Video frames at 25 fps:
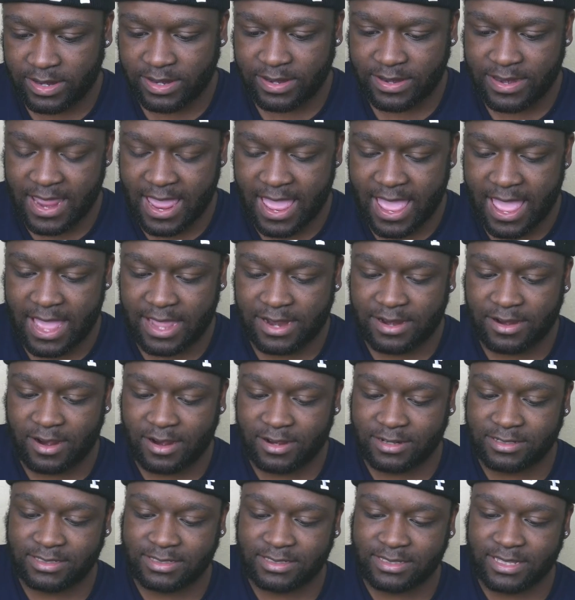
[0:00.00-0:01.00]
add our
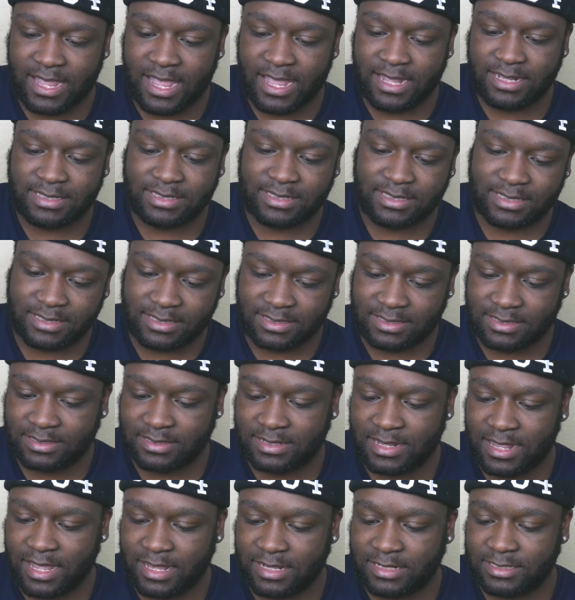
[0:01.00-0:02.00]
slices.
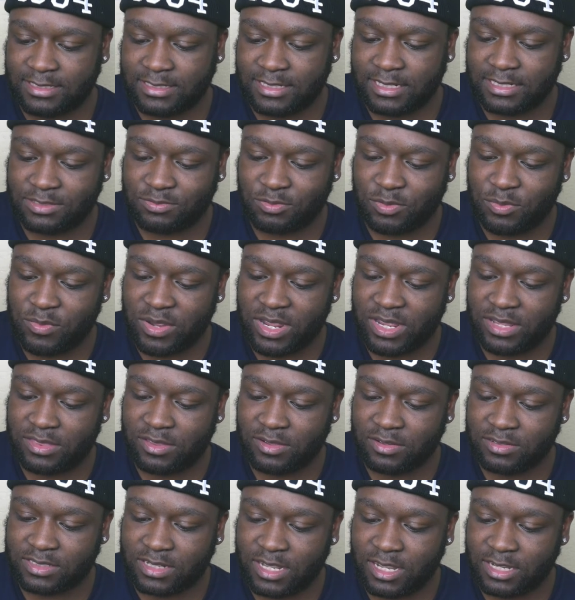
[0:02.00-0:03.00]
And since we made
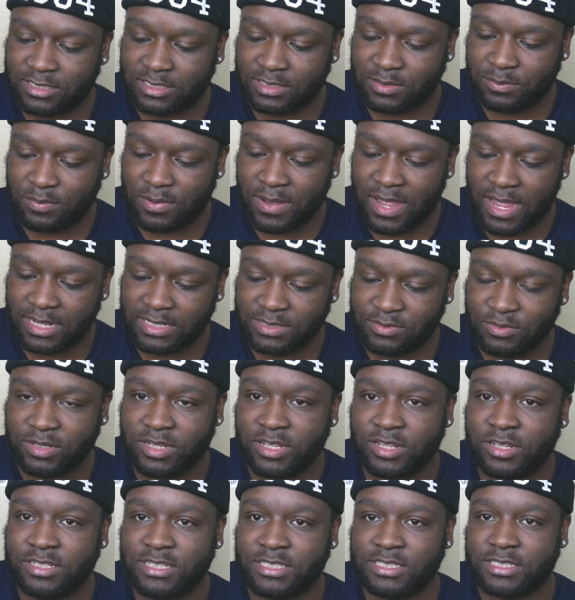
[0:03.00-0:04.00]
those custom pies, we
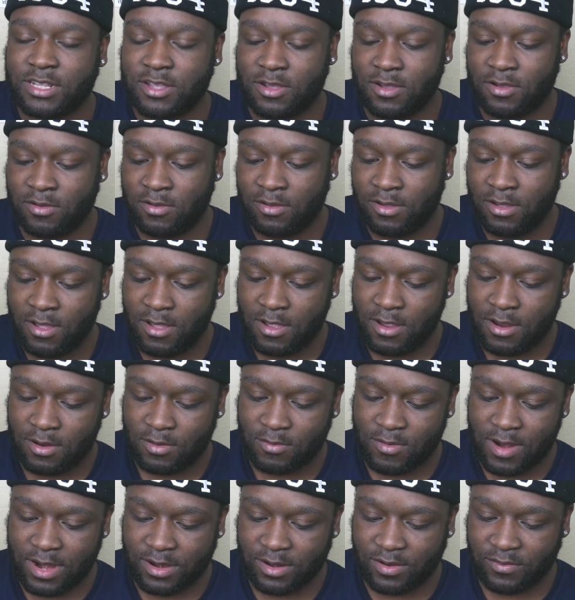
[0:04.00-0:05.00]
can just go
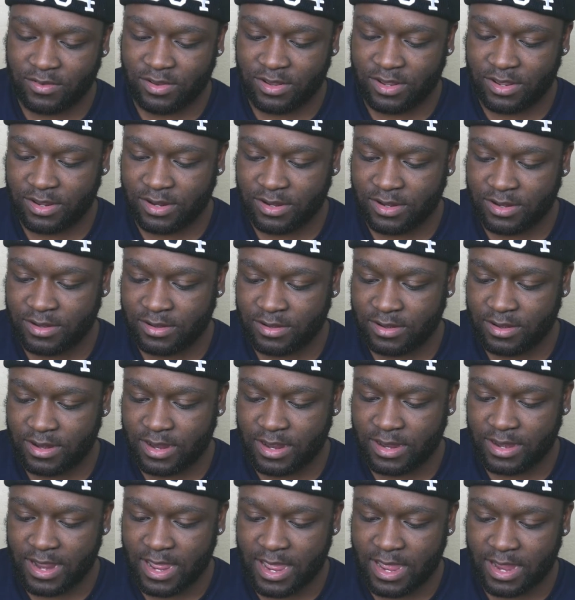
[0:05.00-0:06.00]
right over here
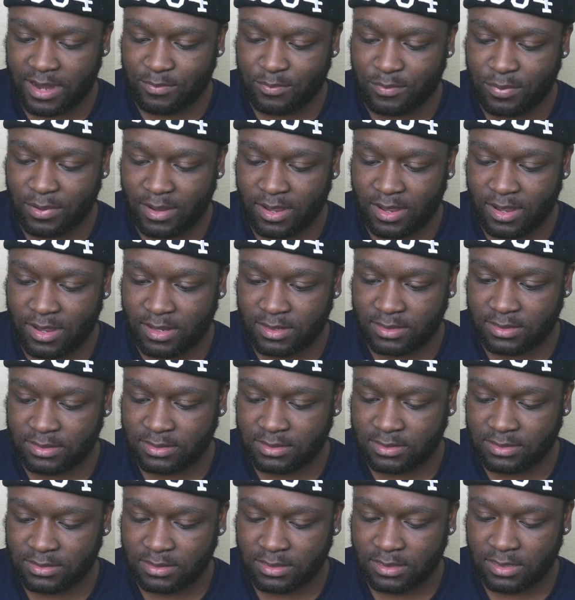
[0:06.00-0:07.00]
and add
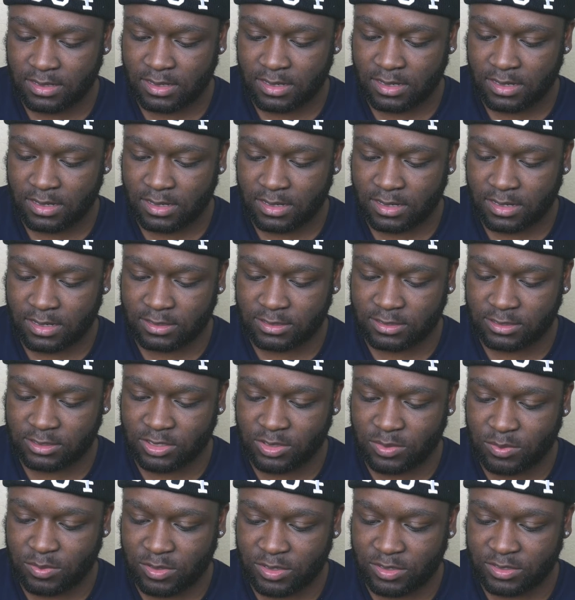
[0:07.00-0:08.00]
bonds,
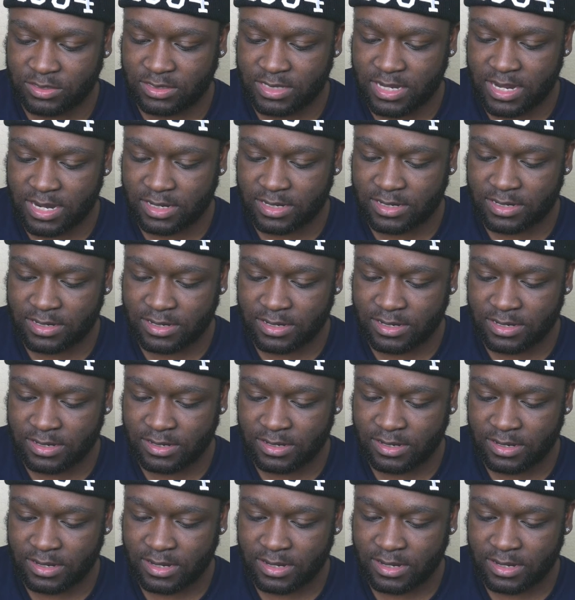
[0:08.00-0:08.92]
consumer sector,